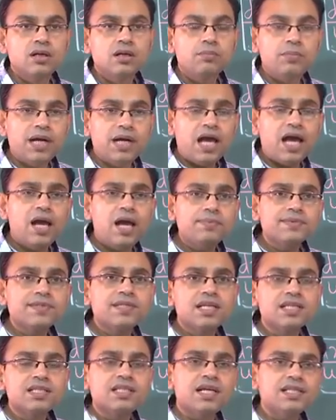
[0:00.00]
Perhaps
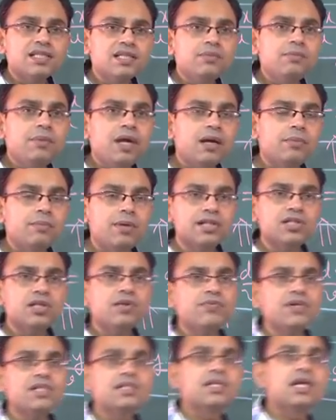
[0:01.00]
this does not make much
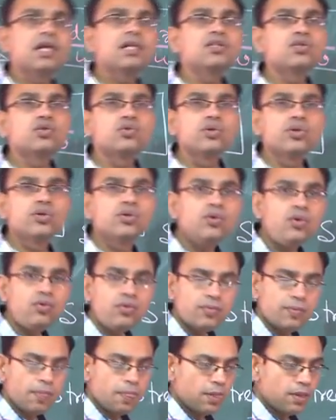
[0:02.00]
of a sense to you
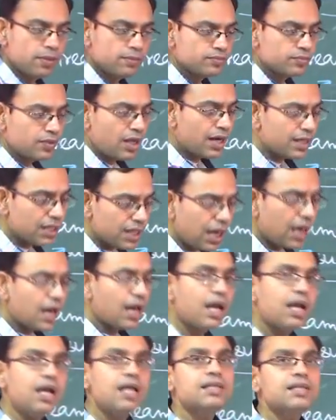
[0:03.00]
until and
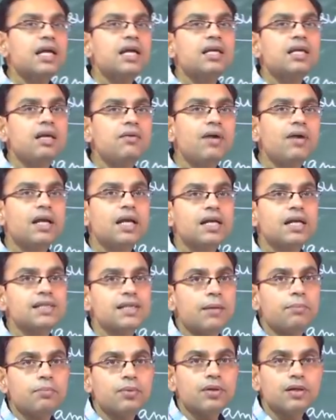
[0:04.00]
unless I give an
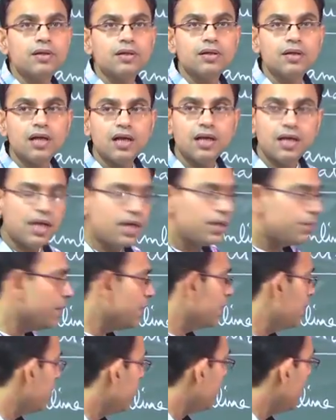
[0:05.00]
example, and let me
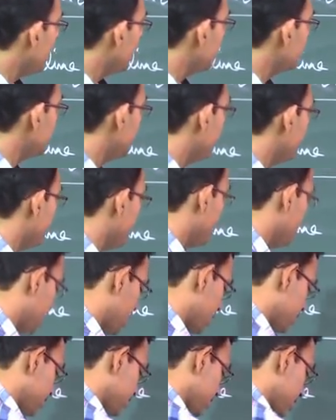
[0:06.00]
give an example here.